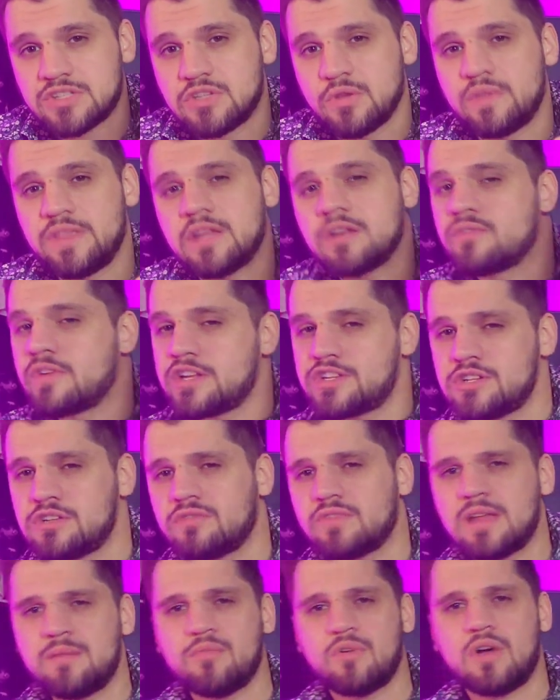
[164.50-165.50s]
So the
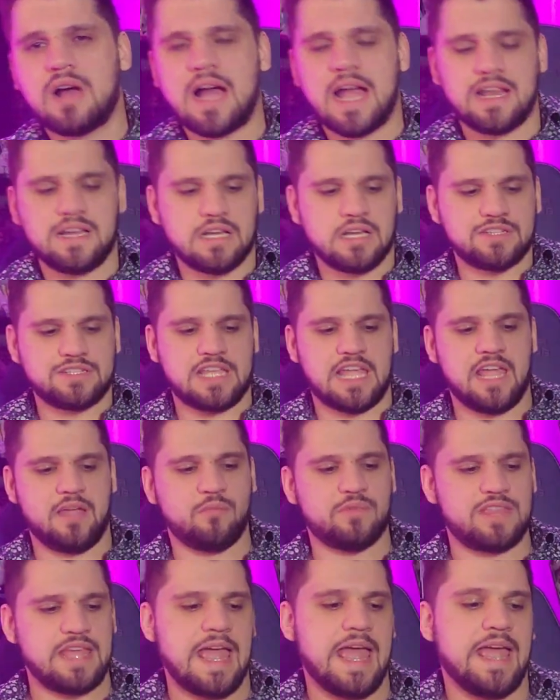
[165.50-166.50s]
original Rainbow High dolls
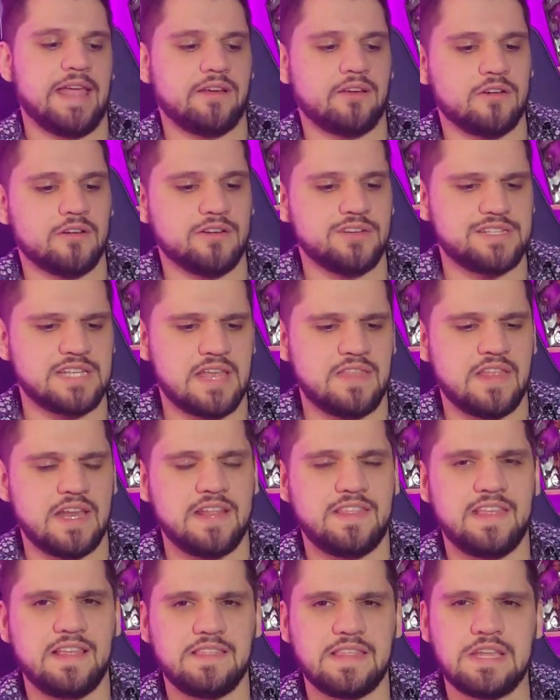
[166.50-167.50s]
came with hangers, and then
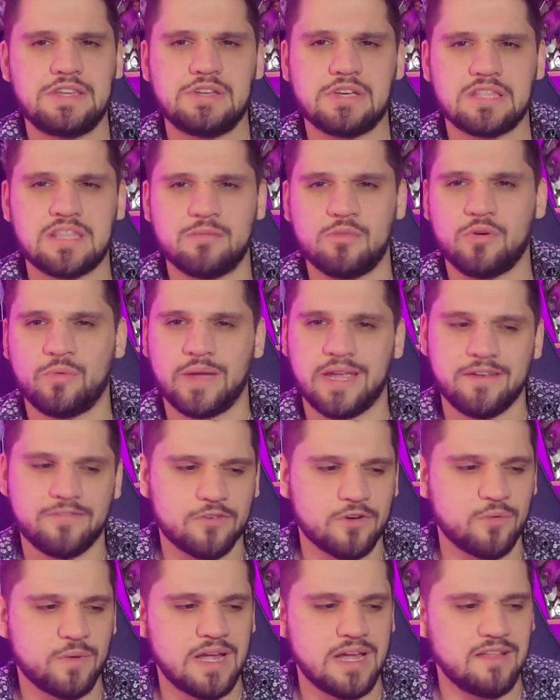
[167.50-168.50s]
I think they took them away
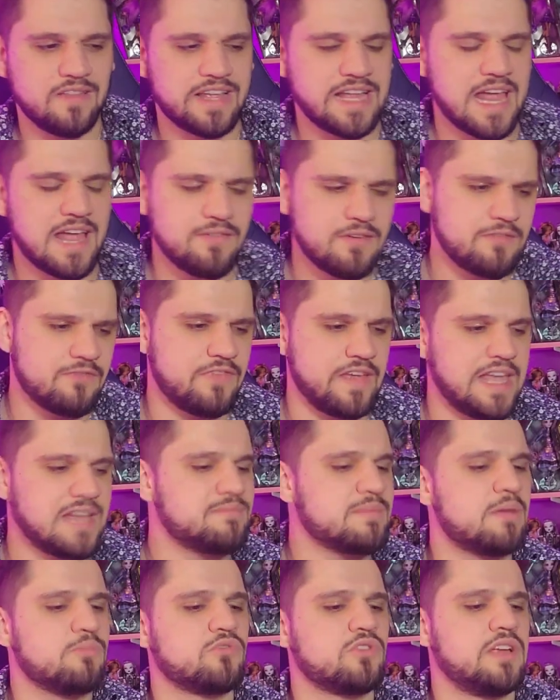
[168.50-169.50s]
for a while. Like, I have a vague
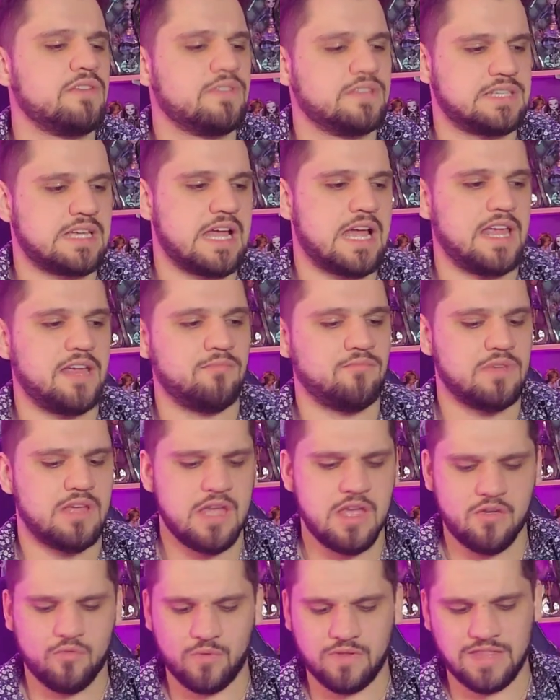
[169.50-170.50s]
memory of a time
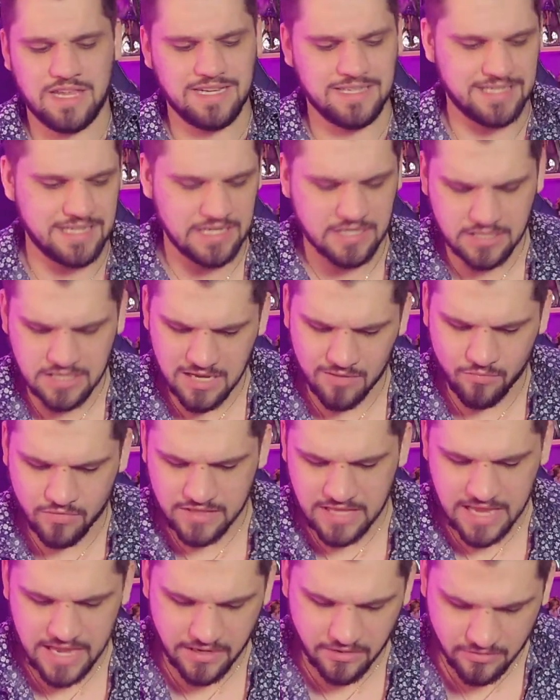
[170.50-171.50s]
when they didn't come
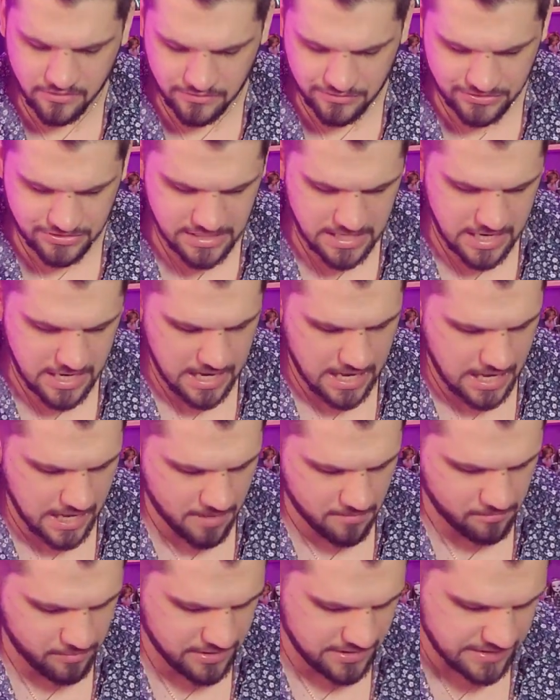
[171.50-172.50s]
with hangers,
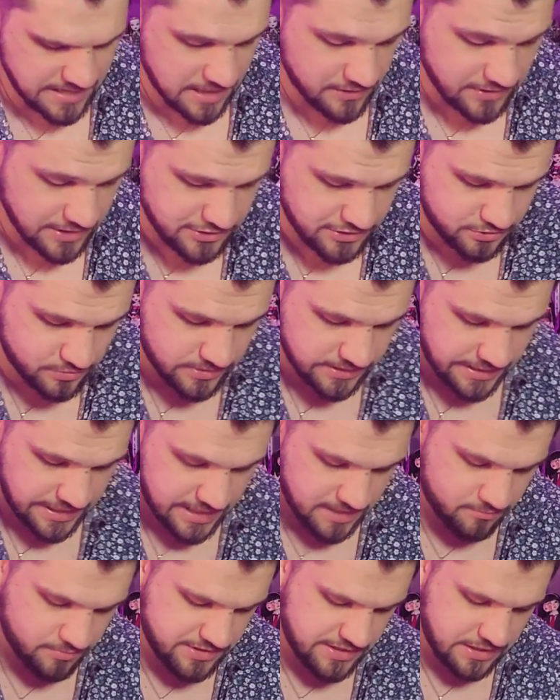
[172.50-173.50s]
um, but now they do
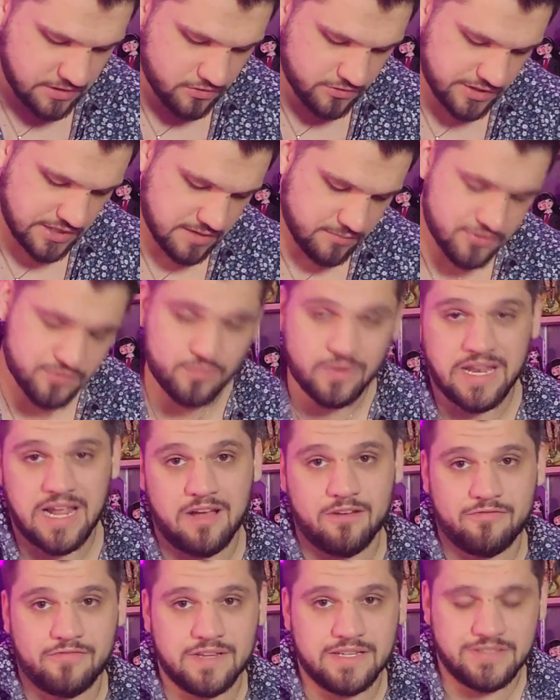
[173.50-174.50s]
again, but they only come with one
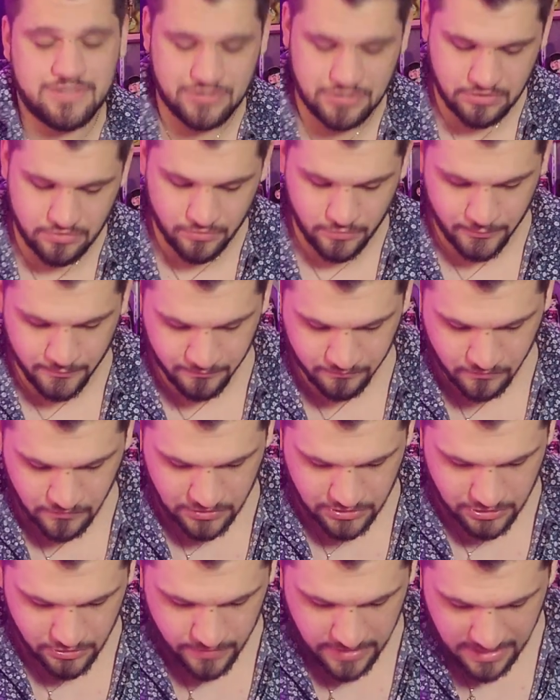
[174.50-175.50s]
outfit. So
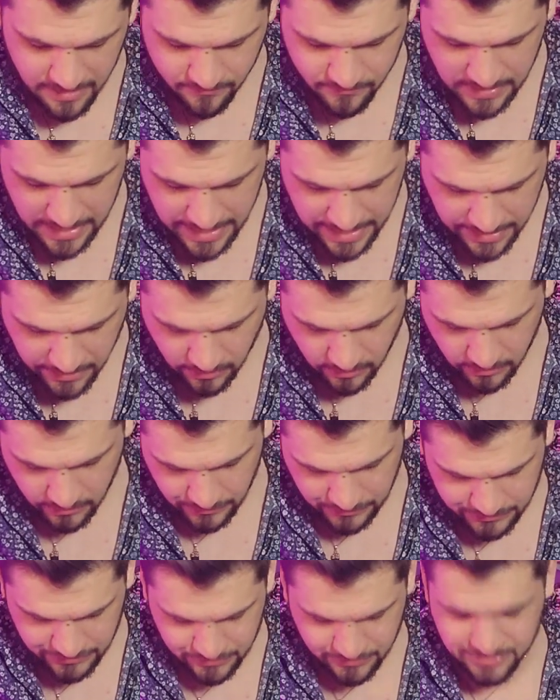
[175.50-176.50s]
you have
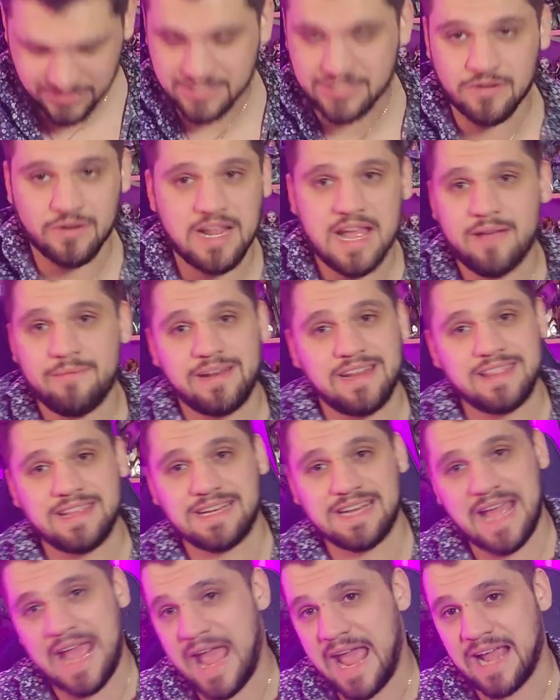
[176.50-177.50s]
hangers, you just don't have
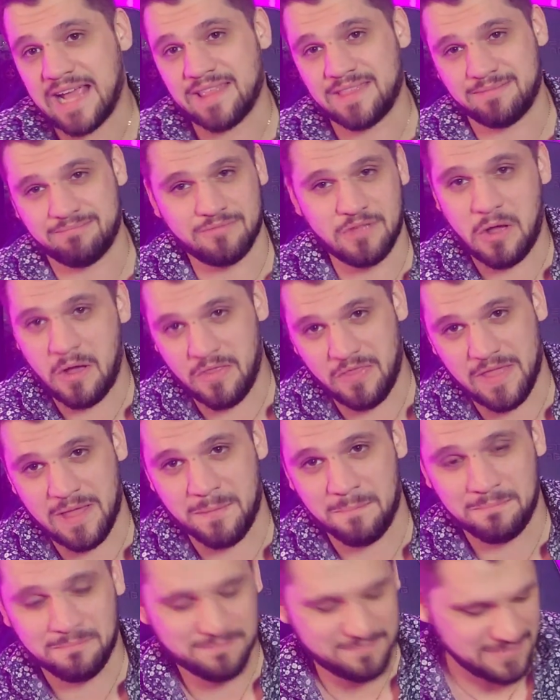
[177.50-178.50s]
anything to hang on
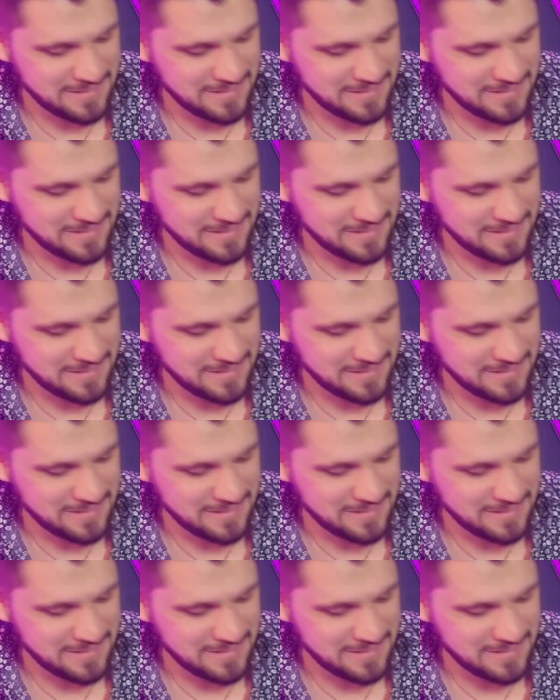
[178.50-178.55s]
them.